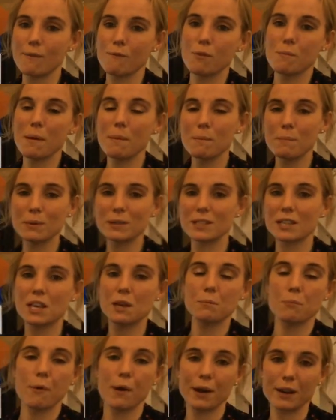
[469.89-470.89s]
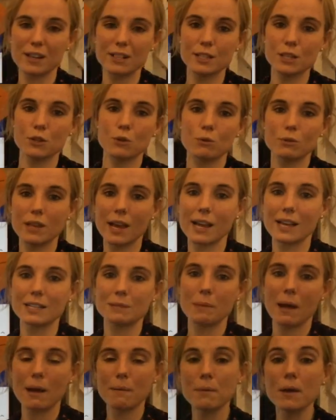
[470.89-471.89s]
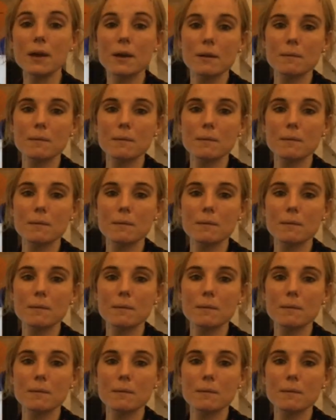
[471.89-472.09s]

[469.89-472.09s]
and remember to keep practicing your text map